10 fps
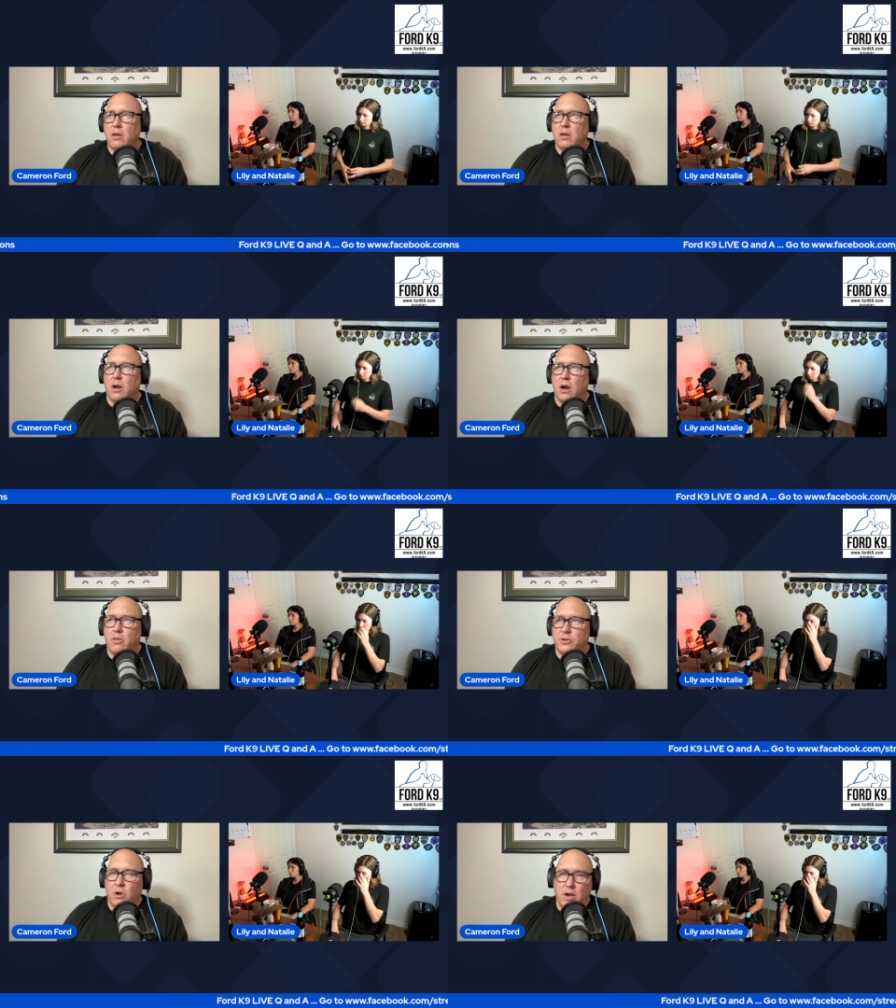the
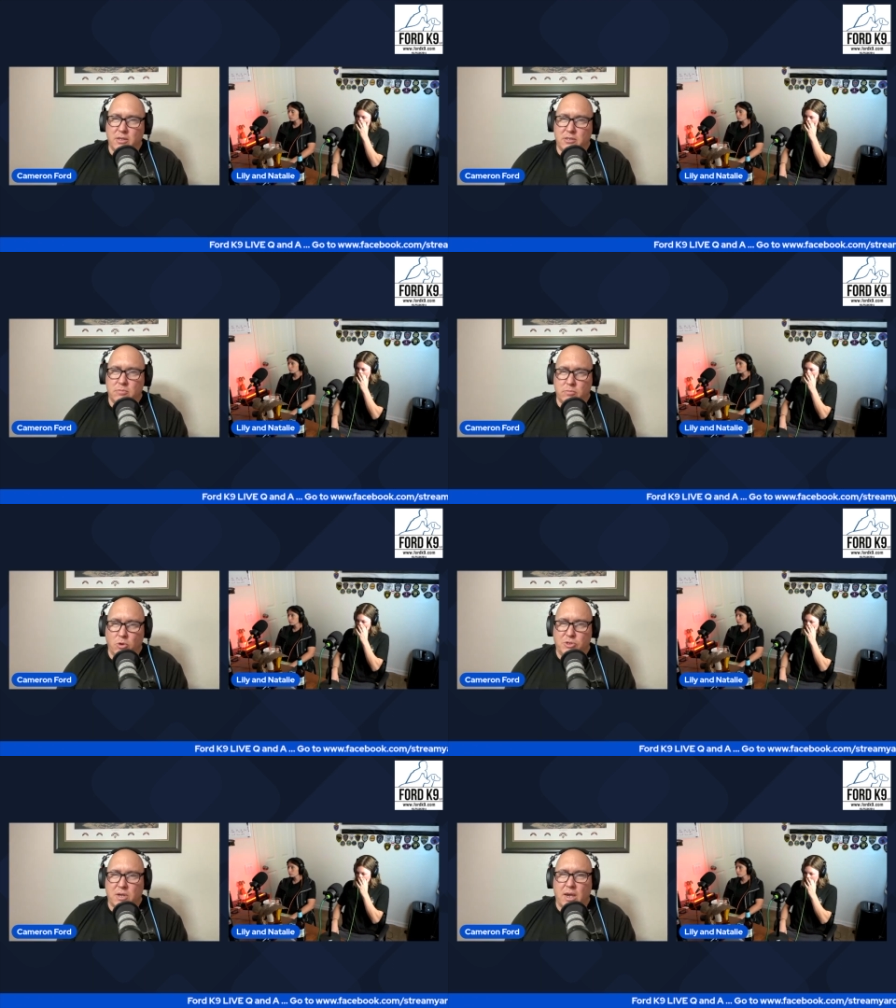dog is
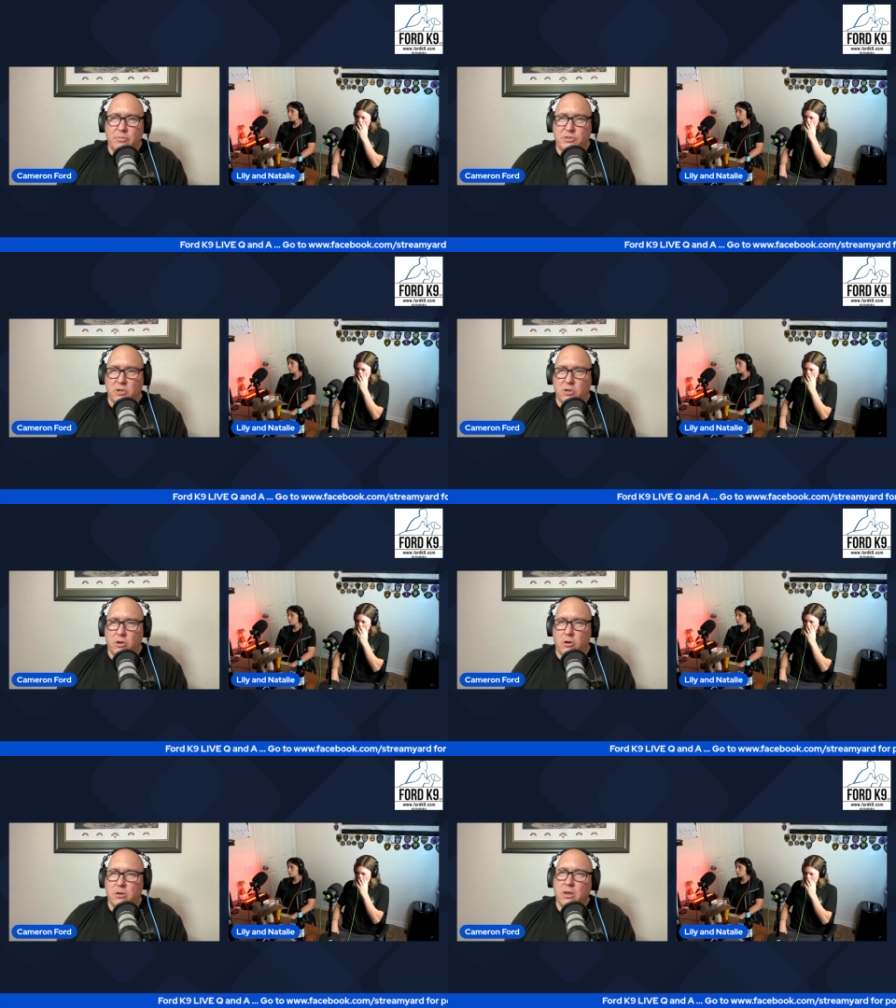most times
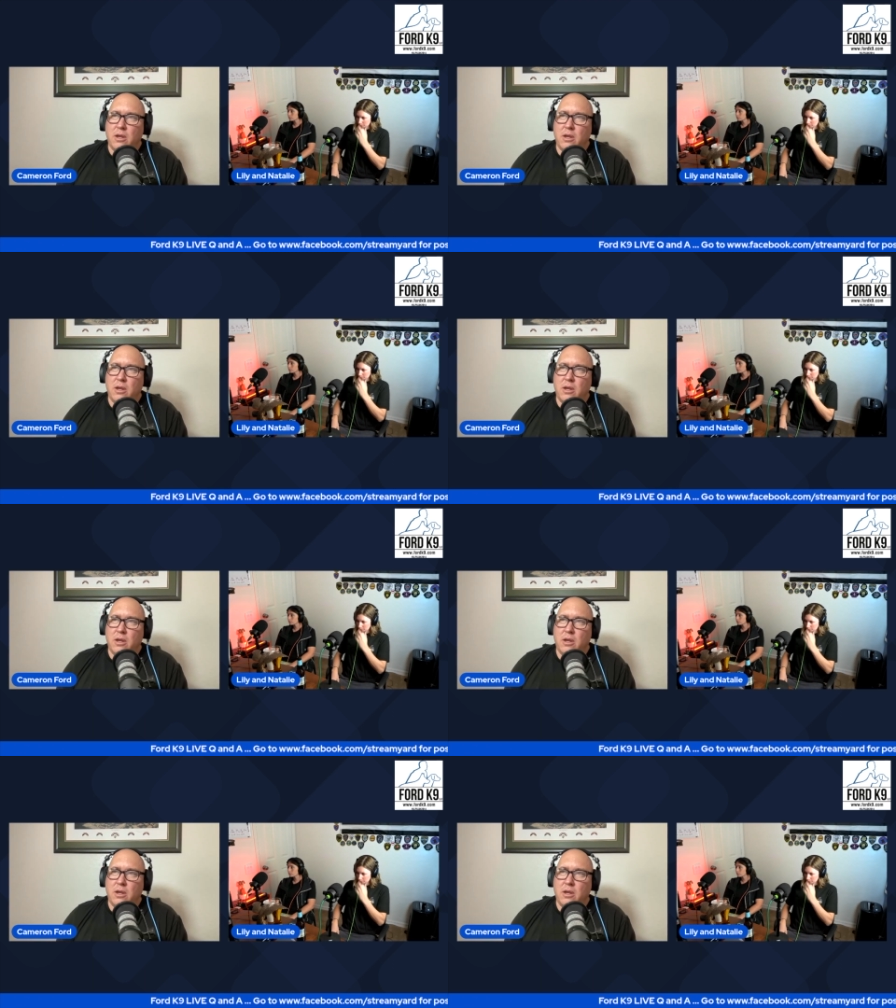secured.